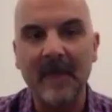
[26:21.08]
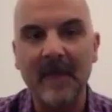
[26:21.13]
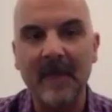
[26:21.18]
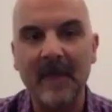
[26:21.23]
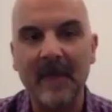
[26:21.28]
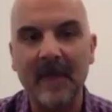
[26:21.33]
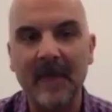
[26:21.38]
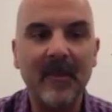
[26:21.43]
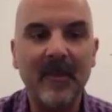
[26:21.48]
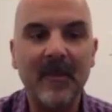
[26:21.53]

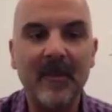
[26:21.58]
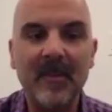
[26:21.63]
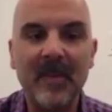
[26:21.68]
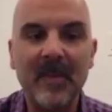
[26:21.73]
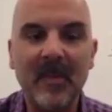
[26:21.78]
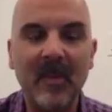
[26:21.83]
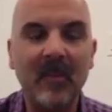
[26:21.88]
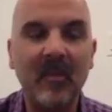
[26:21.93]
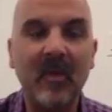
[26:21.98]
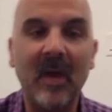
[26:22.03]
Um,
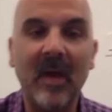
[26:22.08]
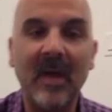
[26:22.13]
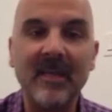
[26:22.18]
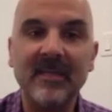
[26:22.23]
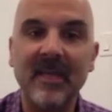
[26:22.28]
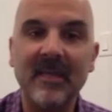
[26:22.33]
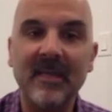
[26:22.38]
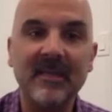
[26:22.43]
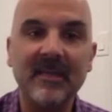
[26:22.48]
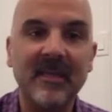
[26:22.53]
people
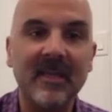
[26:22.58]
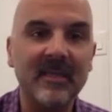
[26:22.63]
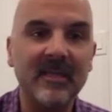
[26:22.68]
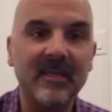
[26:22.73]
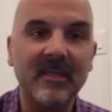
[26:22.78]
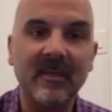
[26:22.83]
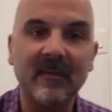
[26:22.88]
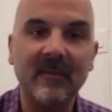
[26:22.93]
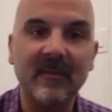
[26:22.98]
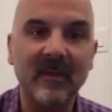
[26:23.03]
process
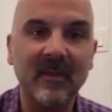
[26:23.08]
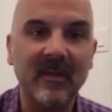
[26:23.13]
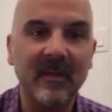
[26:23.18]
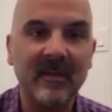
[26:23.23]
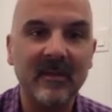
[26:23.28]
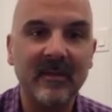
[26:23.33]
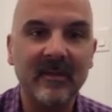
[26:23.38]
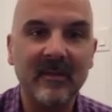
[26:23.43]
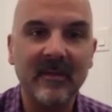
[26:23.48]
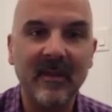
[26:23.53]
things
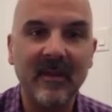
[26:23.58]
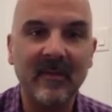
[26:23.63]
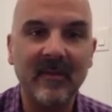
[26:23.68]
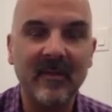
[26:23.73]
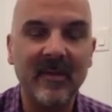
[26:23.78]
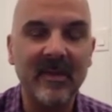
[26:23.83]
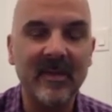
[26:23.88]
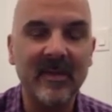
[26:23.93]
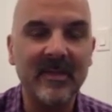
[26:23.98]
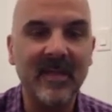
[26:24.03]
differently.
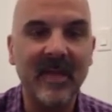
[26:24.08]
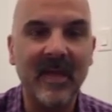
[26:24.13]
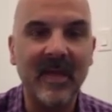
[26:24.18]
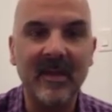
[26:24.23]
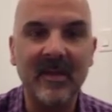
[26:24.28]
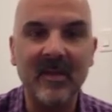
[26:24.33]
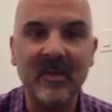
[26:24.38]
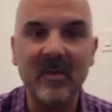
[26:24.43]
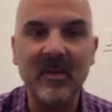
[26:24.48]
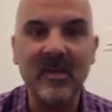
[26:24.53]
Everybody's
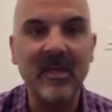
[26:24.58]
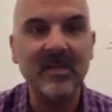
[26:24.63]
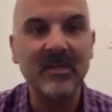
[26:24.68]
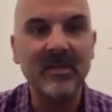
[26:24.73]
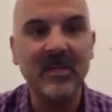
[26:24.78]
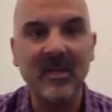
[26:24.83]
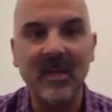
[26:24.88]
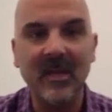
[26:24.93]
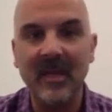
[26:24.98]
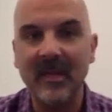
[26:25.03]
got a unique
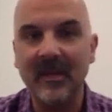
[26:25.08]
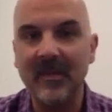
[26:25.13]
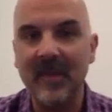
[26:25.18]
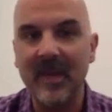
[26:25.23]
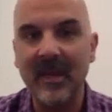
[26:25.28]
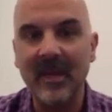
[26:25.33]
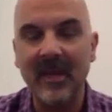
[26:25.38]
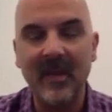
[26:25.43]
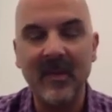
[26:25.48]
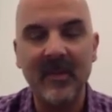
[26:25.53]
genetic
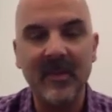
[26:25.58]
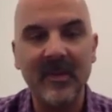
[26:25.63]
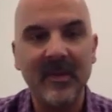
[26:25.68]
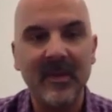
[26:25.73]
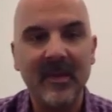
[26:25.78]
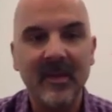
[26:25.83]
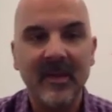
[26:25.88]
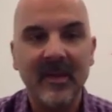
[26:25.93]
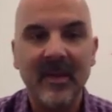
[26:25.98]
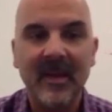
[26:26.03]
makeup.
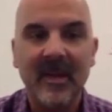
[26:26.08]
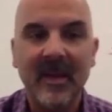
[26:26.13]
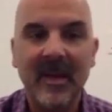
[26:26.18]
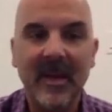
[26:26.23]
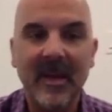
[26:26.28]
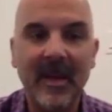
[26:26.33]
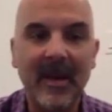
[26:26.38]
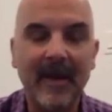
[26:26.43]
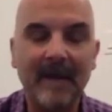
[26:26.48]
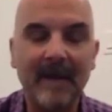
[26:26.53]

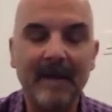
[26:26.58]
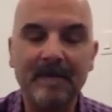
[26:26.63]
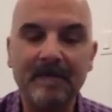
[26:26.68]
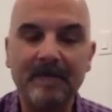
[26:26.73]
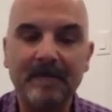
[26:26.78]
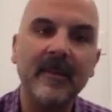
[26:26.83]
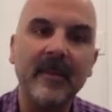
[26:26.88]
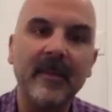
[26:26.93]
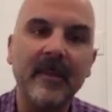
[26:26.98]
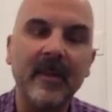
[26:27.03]

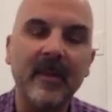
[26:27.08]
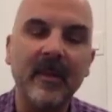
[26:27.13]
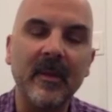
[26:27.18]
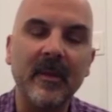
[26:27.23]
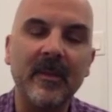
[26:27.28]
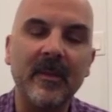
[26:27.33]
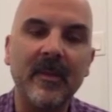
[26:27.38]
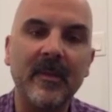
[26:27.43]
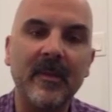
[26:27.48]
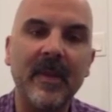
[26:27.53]
Um, you know, the,
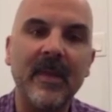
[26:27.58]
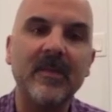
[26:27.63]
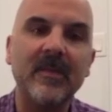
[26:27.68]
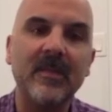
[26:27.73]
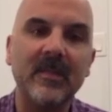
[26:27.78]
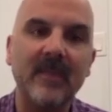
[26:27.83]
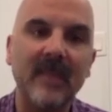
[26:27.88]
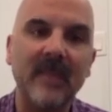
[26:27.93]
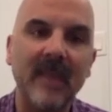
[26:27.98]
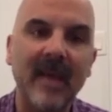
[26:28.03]
the,
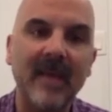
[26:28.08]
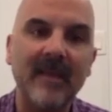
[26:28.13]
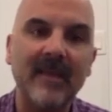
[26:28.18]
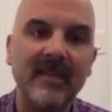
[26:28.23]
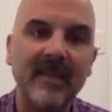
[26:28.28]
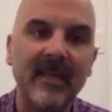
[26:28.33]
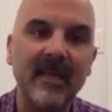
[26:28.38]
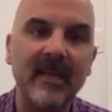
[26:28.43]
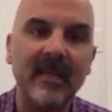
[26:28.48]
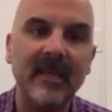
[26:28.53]
patients that I
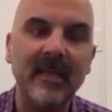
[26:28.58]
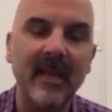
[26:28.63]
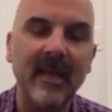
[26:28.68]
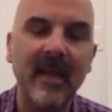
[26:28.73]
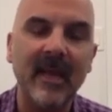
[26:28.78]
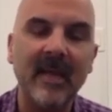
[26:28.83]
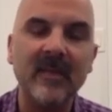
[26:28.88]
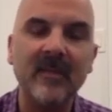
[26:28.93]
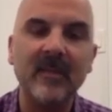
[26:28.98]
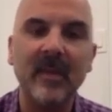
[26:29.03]
see that I
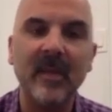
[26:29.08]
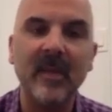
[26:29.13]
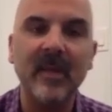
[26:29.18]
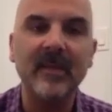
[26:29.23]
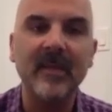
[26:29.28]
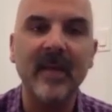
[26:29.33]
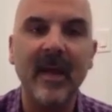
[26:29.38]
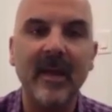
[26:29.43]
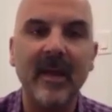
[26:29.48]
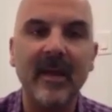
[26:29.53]

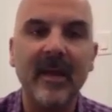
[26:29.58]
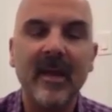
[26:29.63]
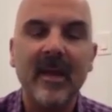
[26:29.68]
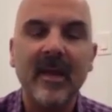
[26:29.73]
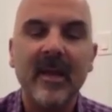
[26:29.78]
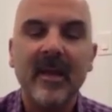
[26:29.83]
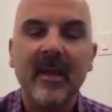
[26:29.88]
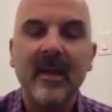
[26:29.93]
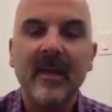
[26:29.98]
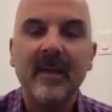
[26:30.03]
explant on,
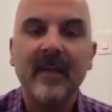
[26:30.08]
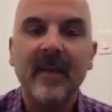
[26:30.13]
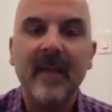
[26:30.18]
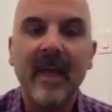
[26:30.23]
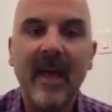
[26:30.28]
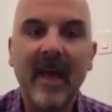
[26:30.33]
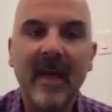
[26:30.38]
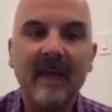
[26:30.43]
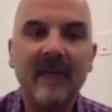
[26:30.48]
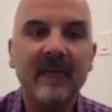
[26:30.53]
they
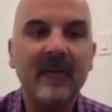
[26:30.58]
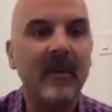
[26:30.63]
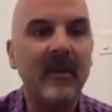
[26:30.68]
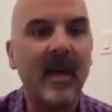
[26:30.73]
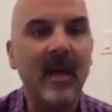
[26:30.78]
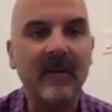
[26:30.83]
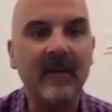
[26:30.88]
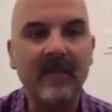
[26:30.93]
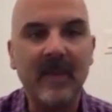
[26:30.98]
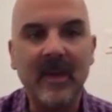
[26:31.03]
have a
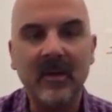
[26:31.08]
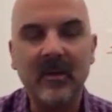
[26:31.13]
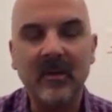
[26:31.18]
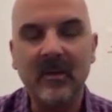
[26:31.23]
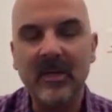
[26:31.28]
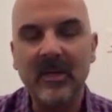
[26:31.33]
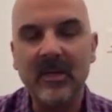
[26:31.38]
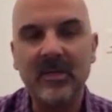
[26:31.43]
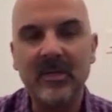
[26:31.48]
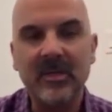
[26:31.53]
lot of
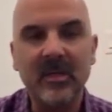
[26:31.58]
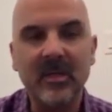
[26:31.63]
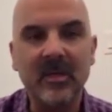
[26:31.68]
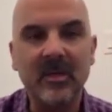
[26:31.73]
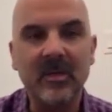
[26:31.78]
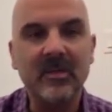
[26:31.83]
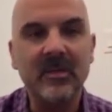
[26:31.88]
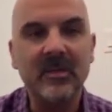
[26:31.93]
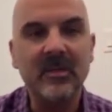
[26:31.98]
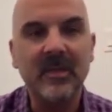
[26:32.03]
medical
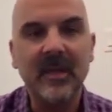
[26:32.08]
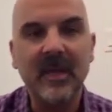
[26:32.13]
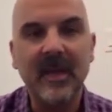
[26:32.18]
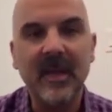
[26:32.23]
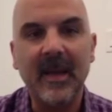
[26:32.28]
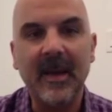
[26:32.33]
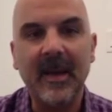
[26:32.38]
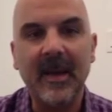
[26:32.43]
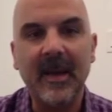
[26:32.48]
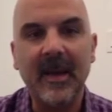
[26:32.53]
issues.
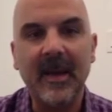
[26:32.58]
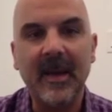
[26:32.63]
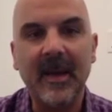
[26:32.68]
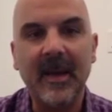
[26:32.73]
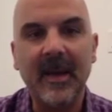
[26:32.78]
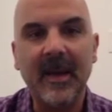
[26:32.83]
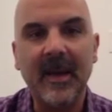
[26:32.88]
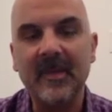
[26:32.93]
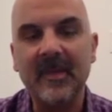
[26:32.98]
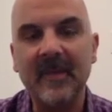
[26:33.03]

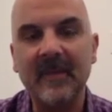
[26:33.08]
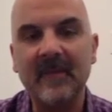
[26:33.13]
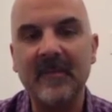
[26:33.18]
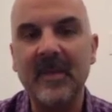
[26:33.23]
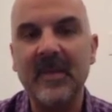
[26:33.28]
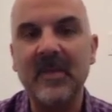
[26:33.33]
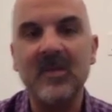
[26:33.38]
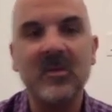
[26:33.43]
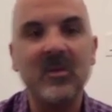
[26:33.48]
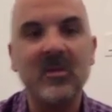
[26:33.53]
Um, they've
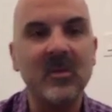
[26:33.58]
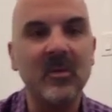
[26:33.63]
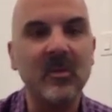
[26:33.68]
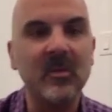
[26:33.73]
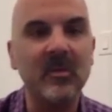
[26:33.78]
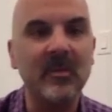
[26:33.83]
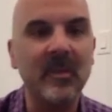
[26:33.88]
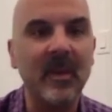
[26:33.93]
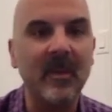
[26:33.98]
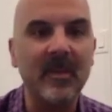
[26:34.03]
been
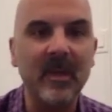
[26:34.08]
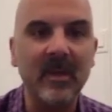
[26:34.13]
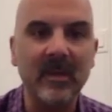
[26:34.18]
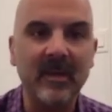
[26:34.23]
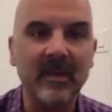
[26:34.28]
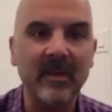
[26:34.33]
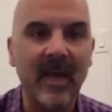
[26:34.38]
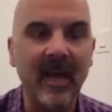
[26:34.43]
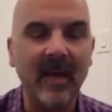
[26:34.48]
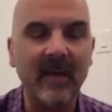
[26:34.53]
to a
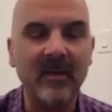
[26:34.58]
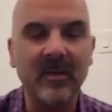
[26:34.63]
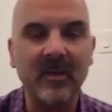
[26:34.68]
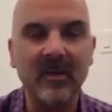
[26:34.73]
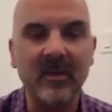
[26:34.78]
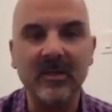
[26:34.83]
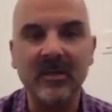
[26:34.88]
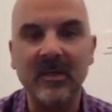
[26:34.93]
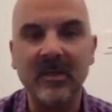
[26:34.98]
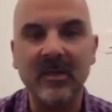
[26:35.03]
million
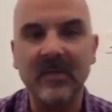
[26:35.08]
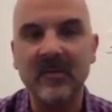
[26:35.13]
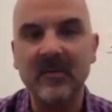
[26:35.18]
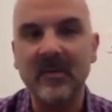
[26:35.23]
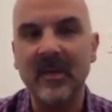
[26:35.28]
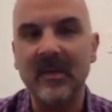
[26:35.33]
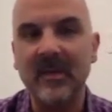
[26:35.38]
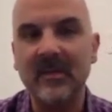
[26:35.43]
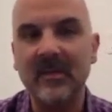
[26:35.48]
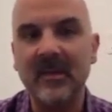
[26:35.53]
doctors. They've spent
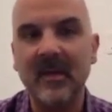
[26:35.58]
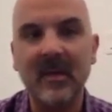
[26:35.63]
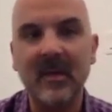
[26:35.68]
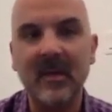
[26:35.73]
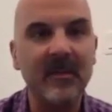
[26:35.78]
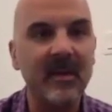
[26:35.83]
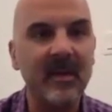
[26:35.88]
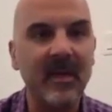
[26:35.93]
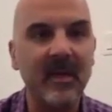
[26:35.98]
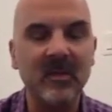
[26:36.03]
a ton of
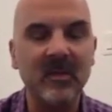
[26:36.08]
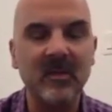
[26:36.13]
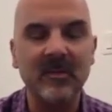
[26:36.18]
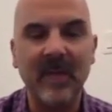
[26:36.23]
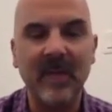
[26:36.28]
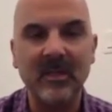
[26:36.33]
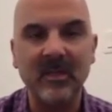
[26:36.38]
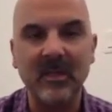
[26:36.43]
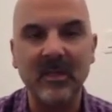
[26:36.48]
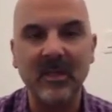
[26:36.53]
money on
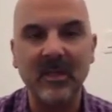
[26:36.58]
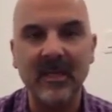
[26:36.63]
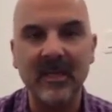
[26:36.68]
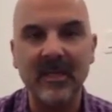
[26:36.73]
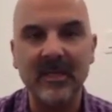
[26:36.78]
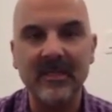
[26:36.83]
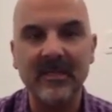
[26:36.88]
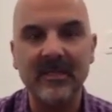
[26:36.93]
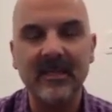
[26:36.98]
specialists,